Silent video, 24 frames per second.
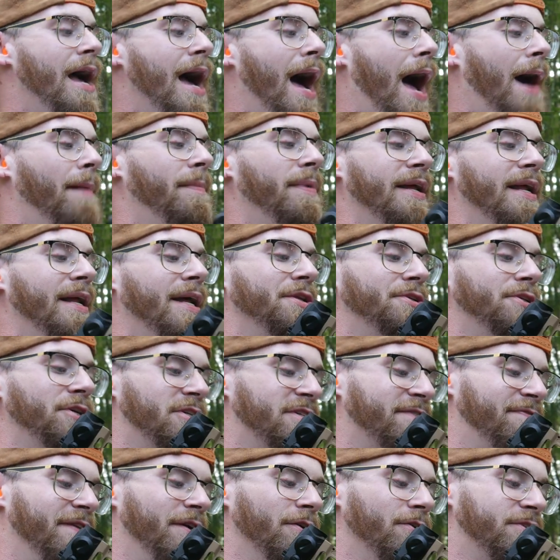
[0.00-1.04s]
I mean, it
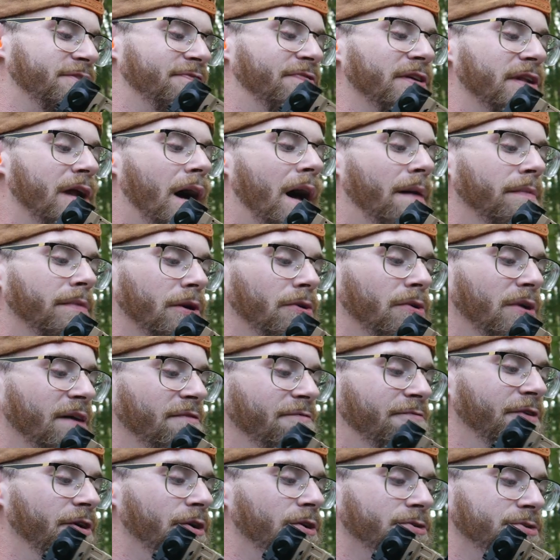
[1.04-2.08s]
just feels phenomenal. It
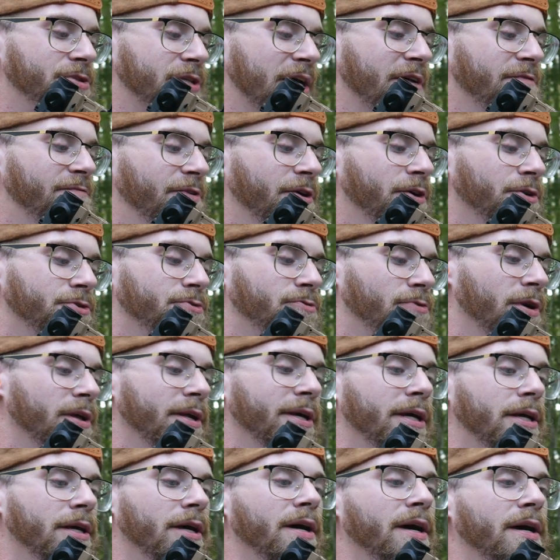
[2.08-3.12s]
feels
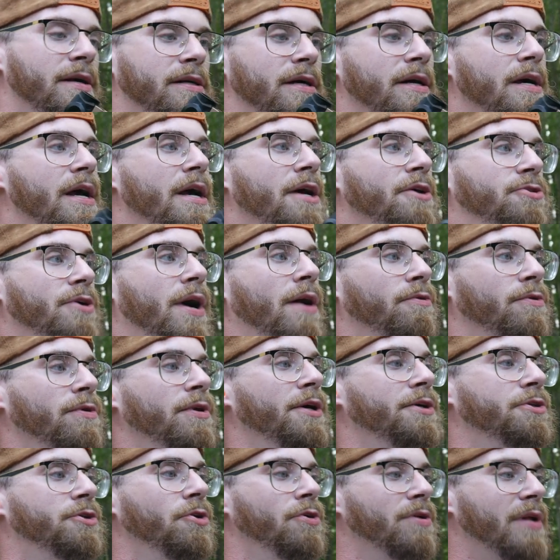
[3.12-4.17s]
really good. So I
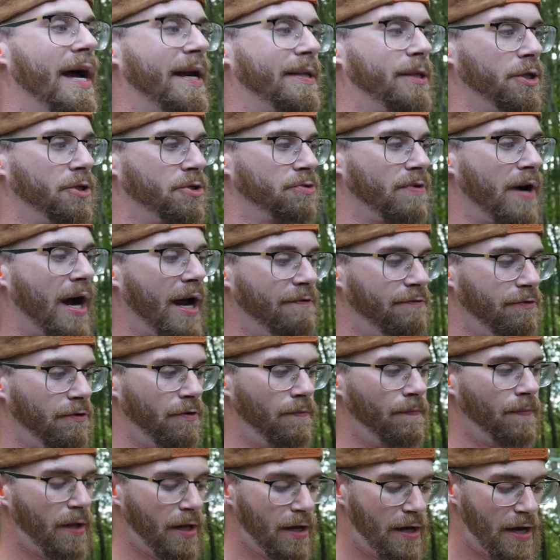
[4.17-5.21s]
really do like this rifle.
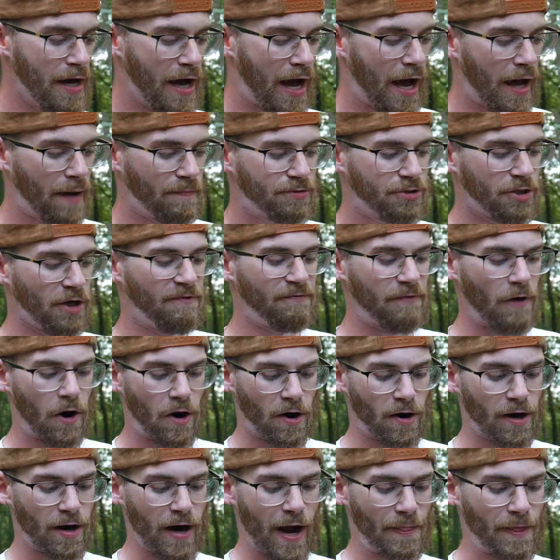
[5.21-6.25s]
So
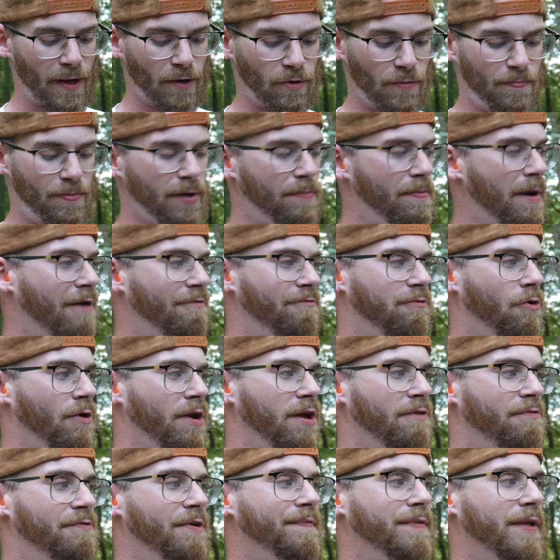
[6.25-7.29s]
far, I think we put about 40
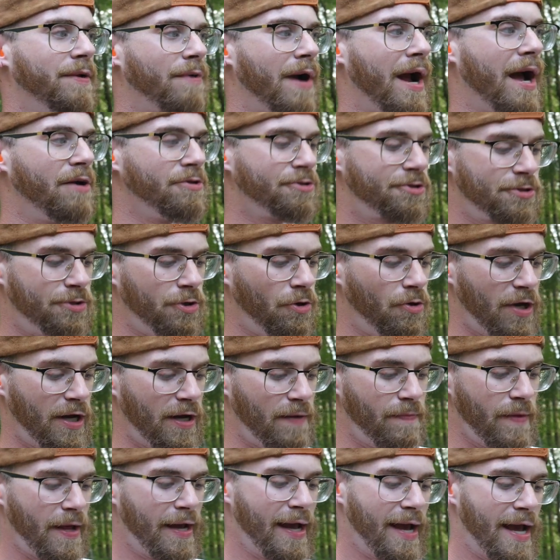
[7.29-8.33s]
or 50 rounds to it,
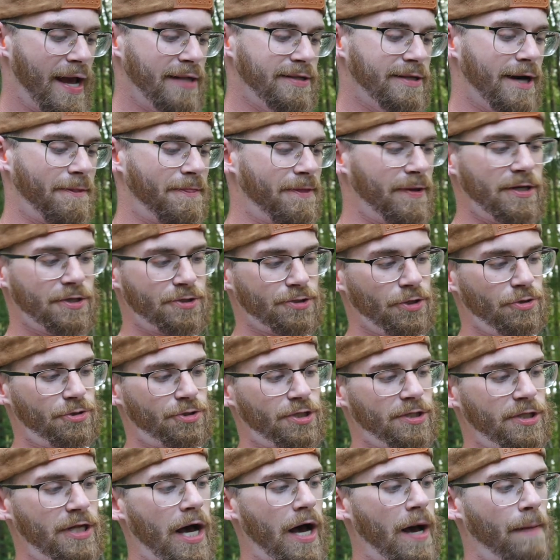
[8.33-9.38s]
and nothing is
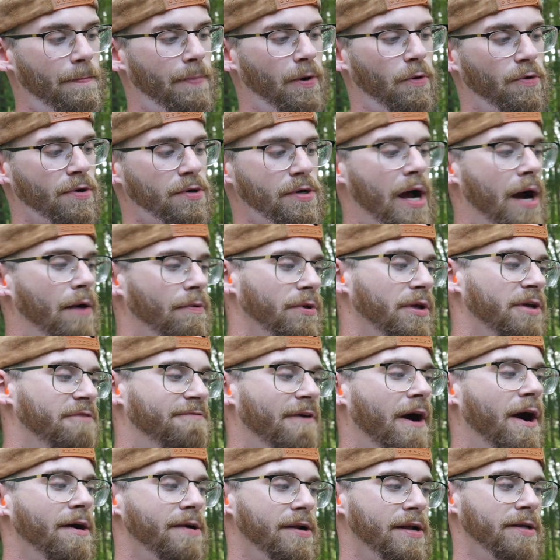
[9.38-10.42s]
loosened up, but we're not really
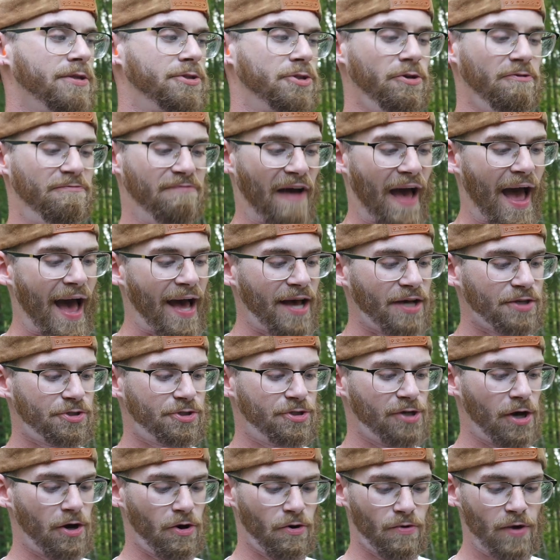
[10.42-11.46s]
firing it too fast.
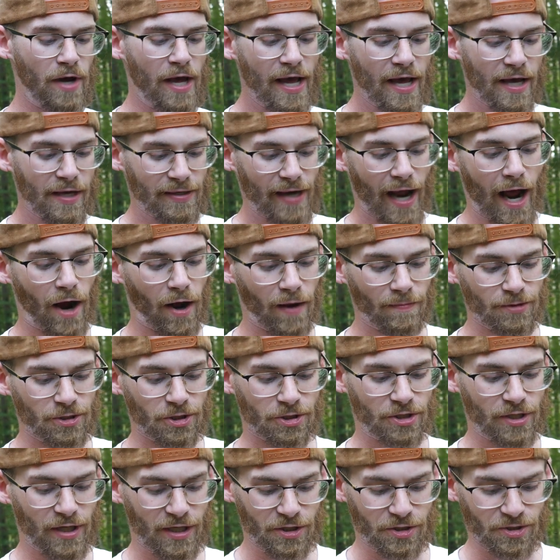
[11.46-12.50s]
So now I'm
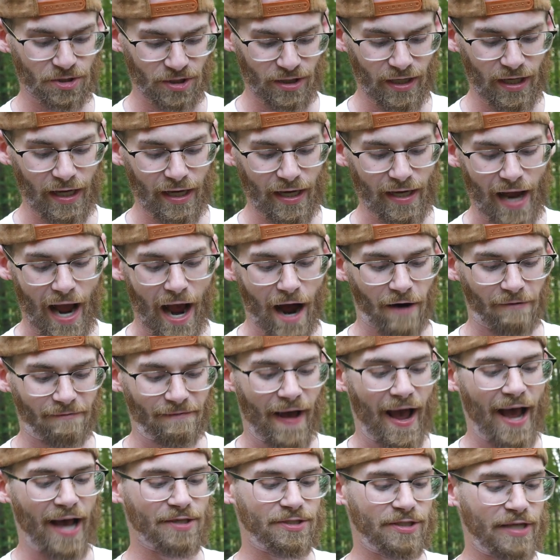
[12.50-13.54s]
just gonna see how
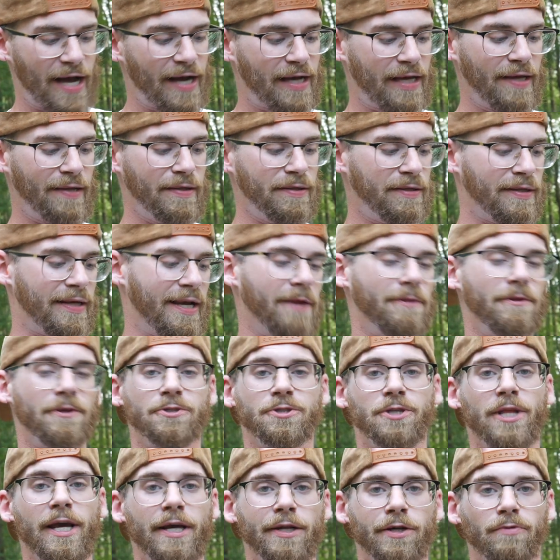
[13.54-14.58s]
fast I can get this
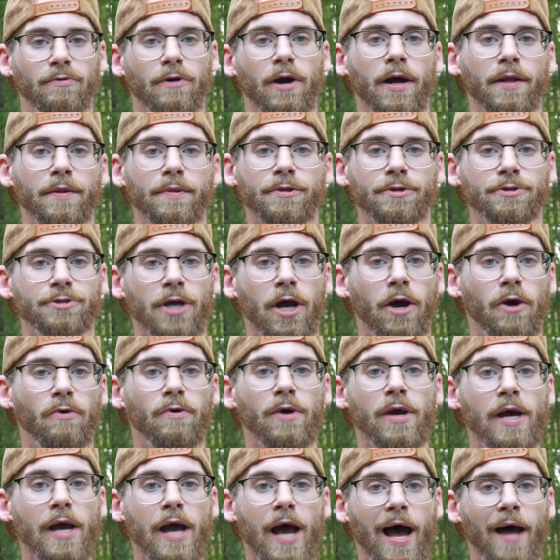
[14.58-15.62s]
thing to run. So
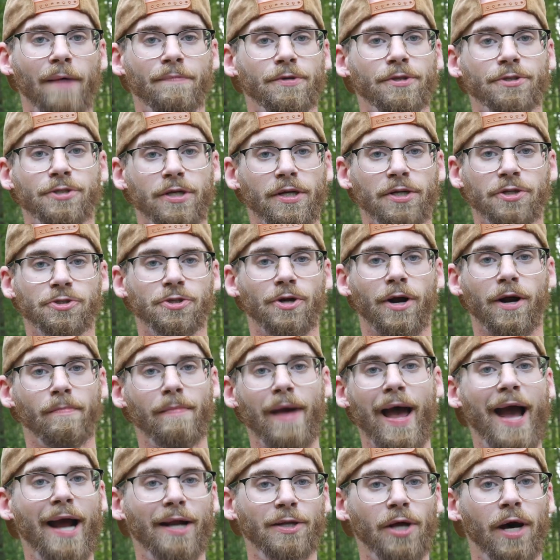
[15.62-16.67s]
I'm just gonna start
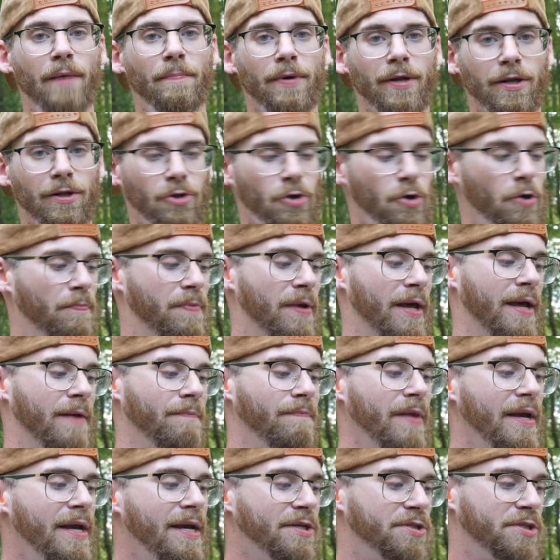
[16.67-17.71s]
mag dumping a little bit,
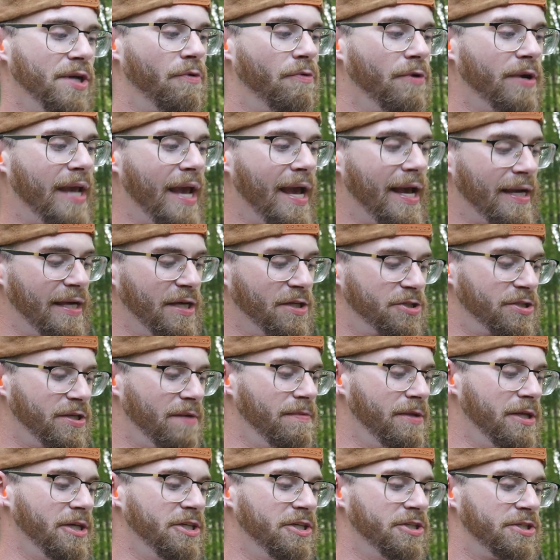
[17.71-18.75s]
see if we can't get some
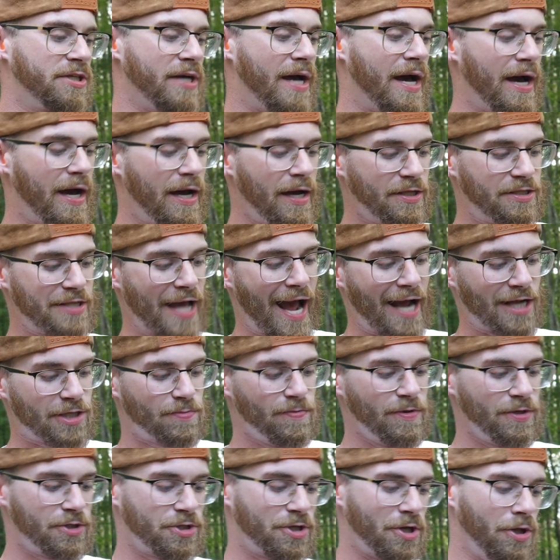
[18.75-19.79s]
of these
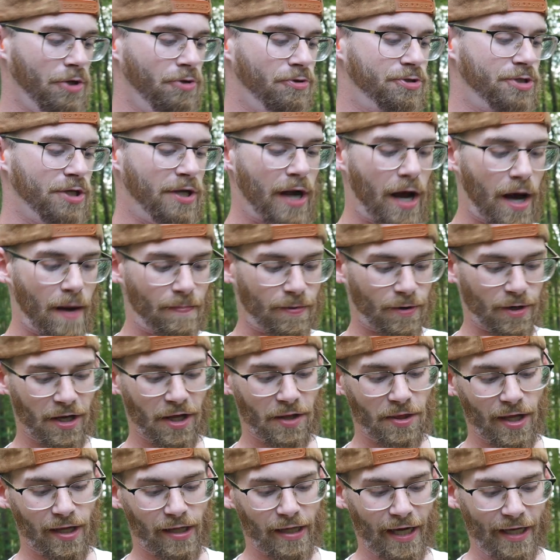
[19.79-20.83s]
attachments to loosen up or
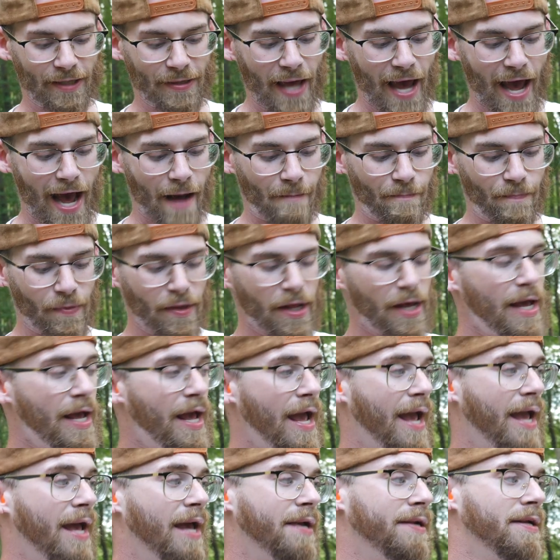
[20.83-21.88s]
anything like that,
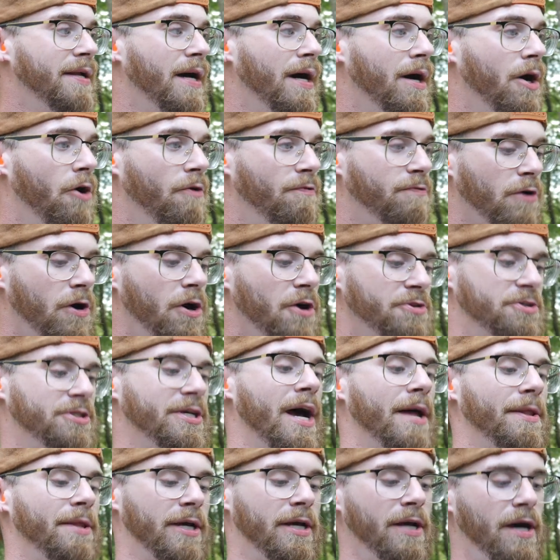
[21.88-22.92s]
and overall see
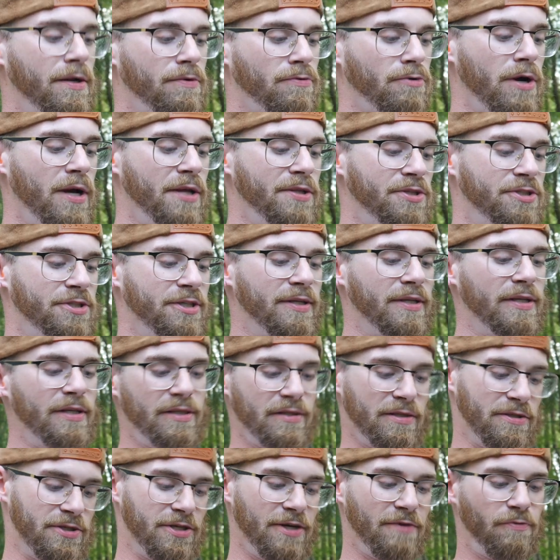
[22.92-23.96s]
how the gun runs and
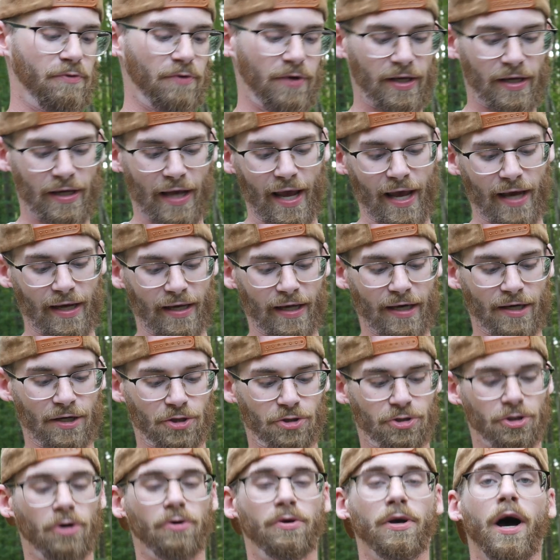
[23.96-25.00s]
see if we can't get it to
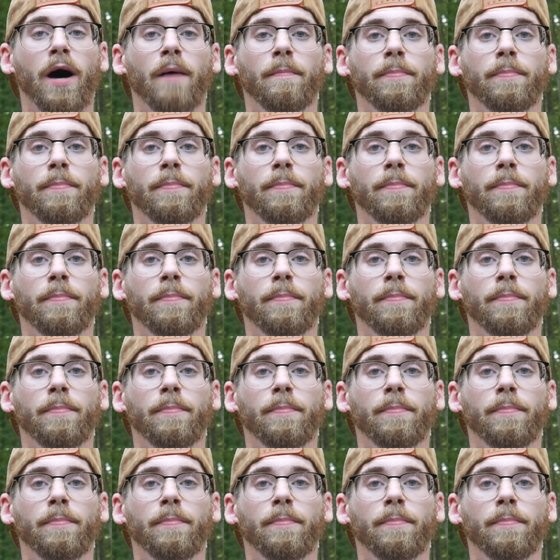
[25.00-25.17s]
choke up.